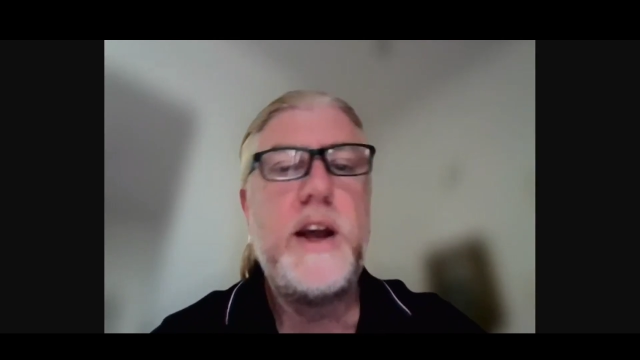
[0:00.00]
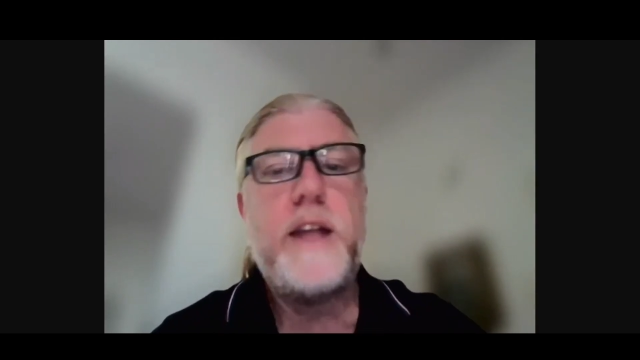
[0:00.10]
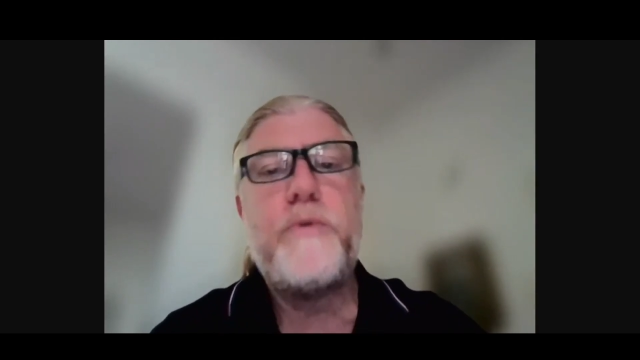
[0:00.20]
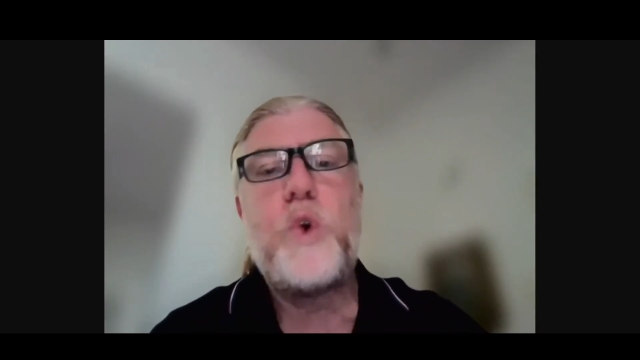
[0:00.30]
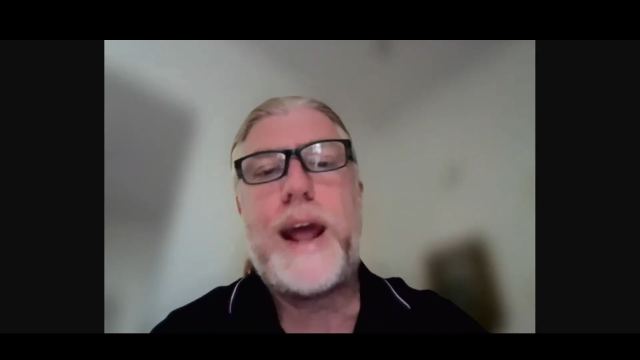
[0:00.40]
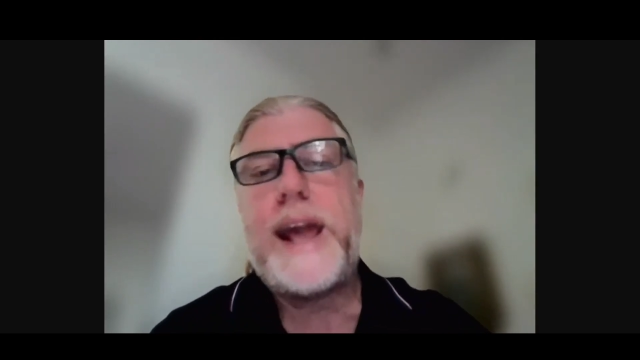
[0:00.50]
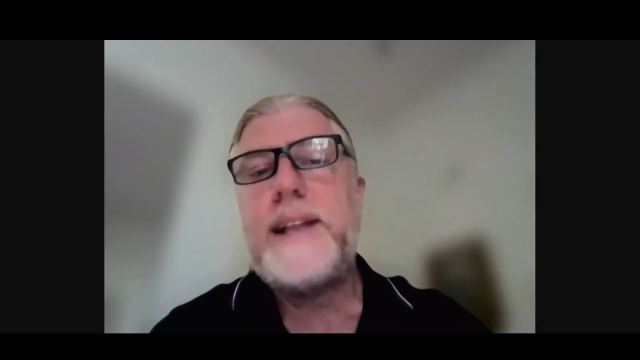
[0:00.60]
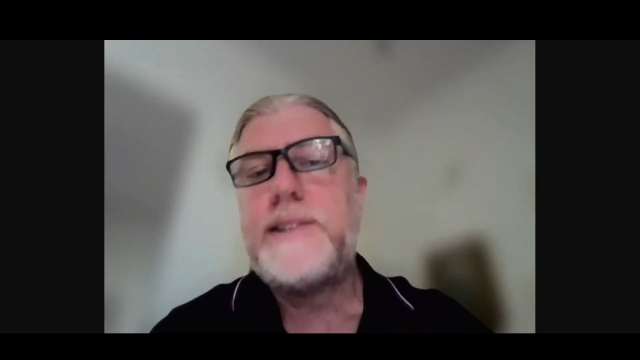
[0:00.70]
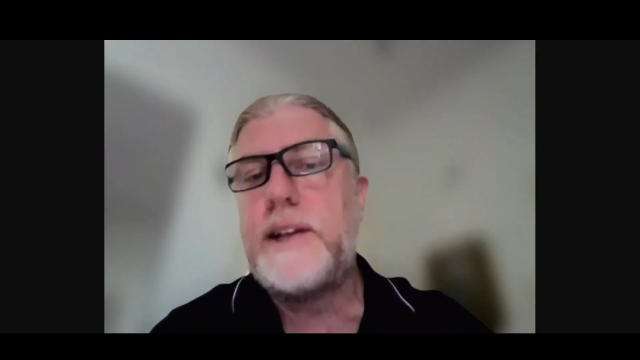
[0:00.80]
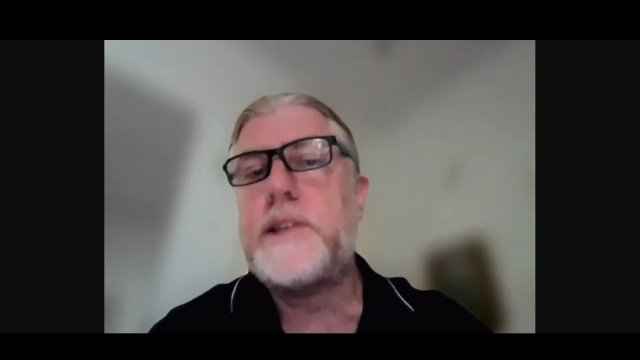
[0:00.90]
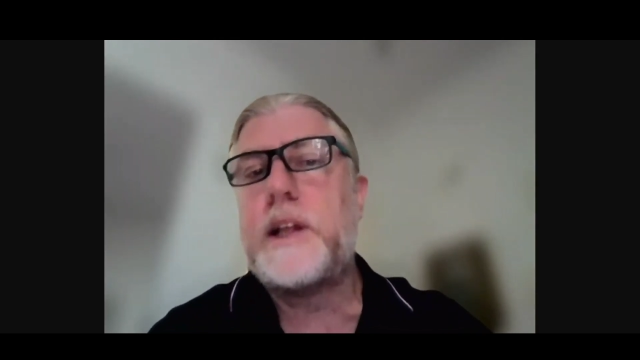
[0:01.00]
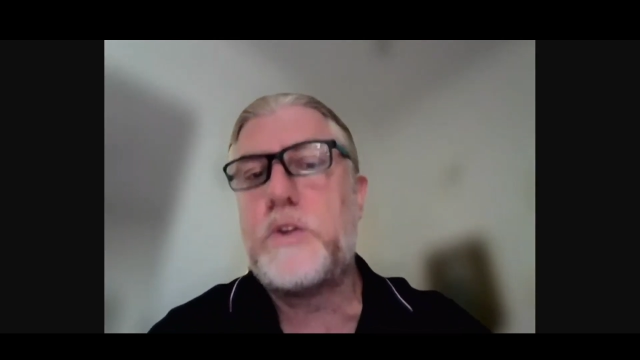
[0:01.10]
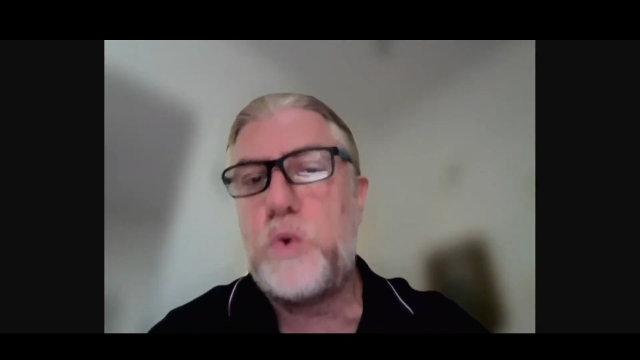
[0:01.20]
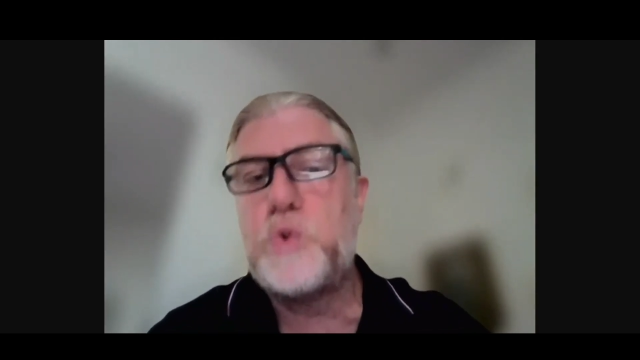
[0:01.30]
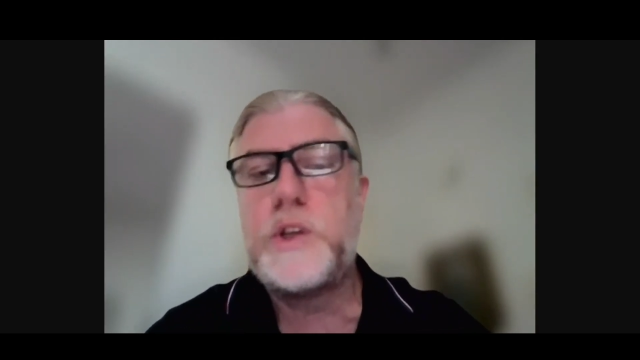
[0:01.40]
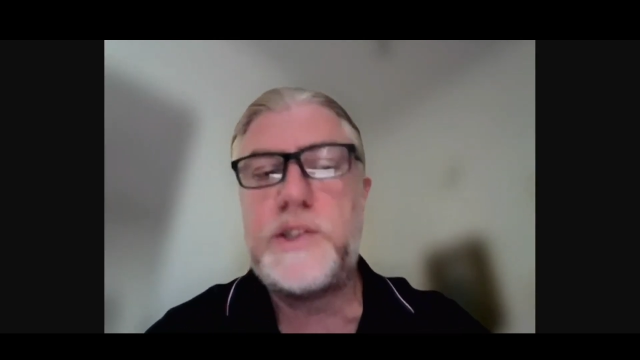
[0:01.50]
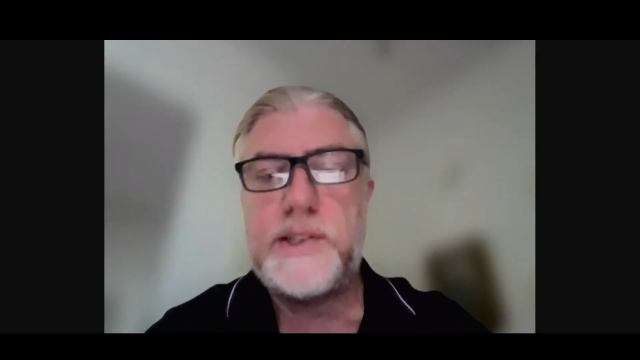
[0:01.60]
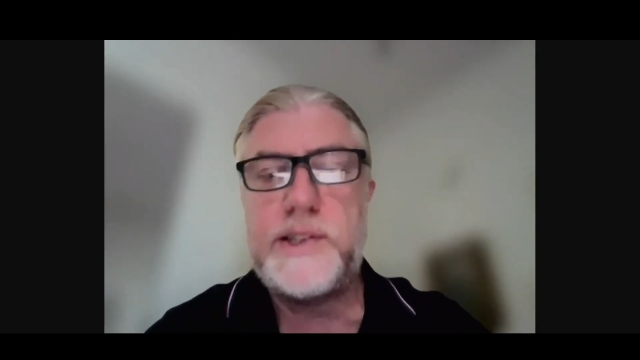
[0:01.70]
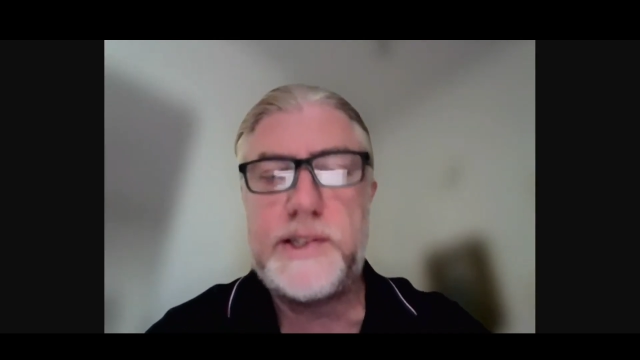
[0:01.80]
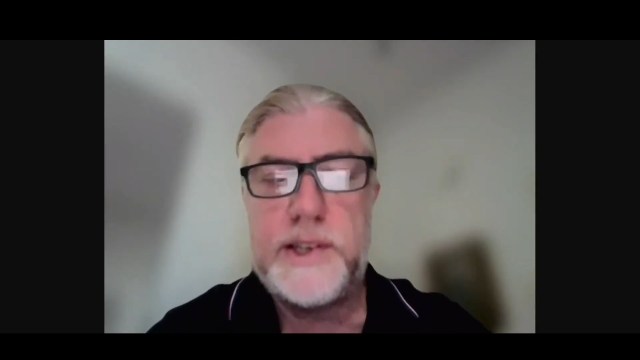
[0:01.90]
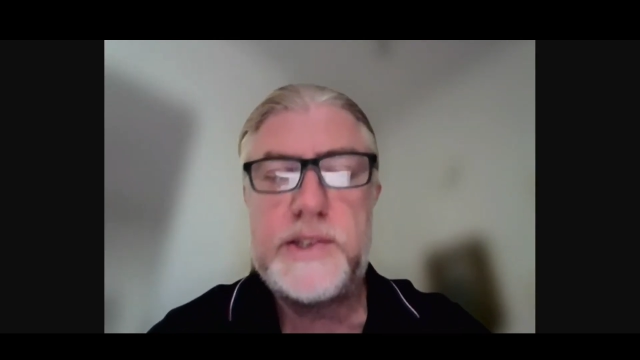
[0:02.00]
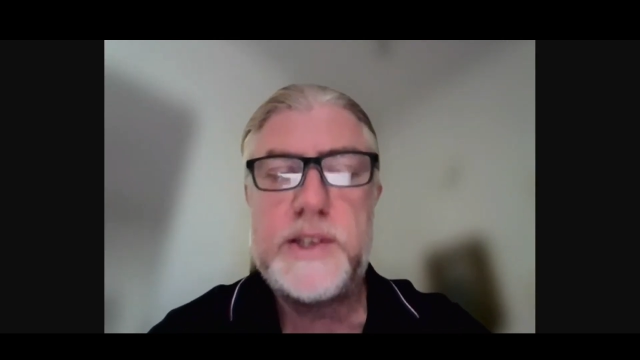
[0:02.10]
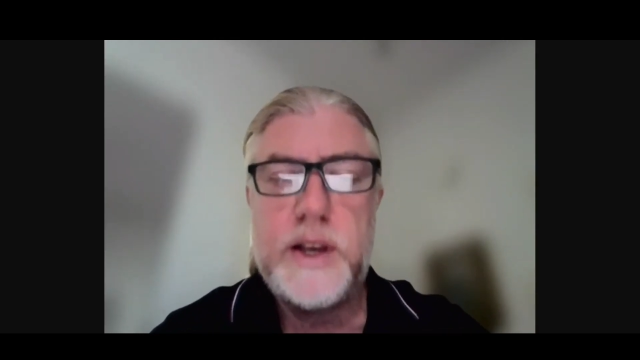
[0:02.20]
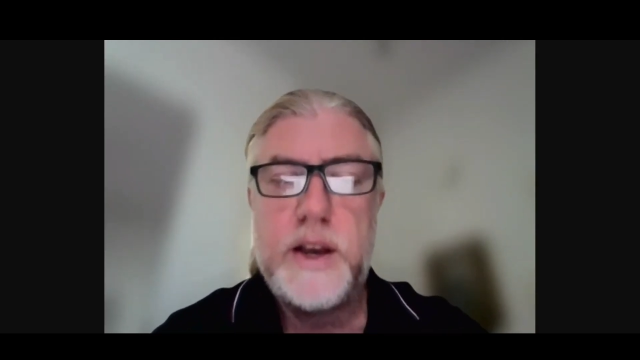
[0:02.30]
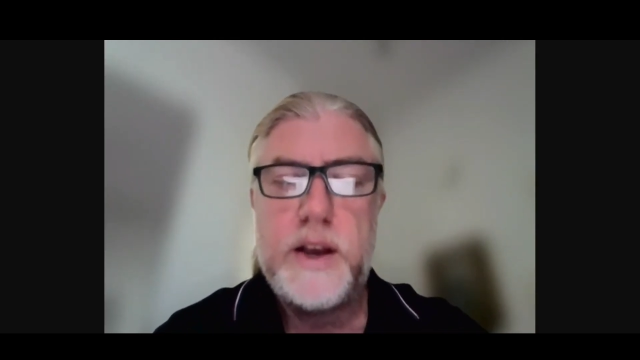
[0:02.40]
and for agents that causes diseases,